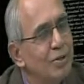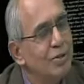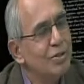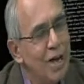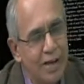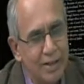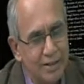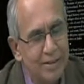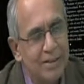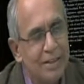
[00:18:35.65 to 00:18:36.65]
sari
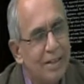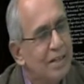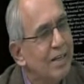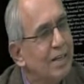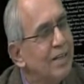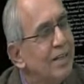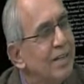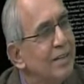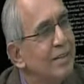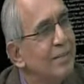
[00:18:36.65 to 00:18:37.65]

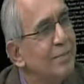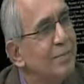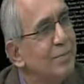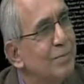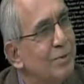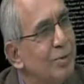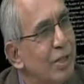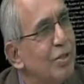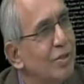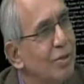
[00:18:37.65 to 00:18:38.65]

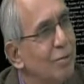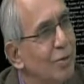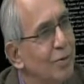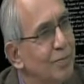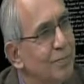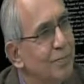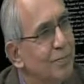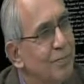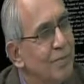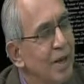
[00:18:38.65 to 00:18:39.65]
stretched on the floor,
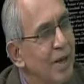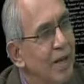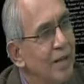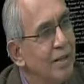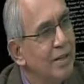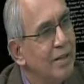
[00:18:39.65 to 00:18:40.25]
and